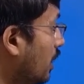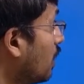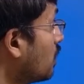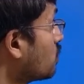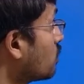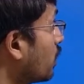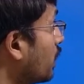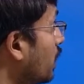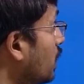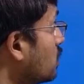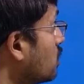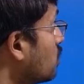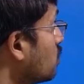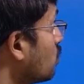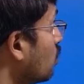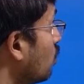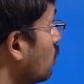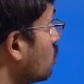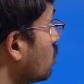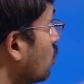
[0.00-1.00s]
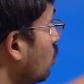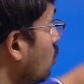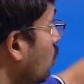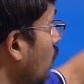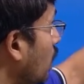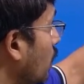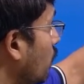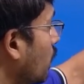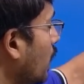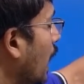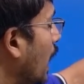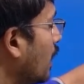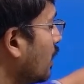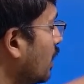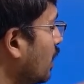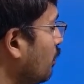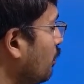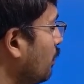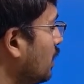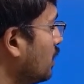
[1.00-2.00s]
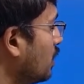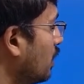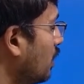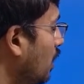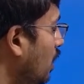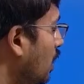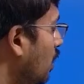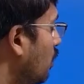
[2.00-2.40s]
so h is also, okay, 100 meter,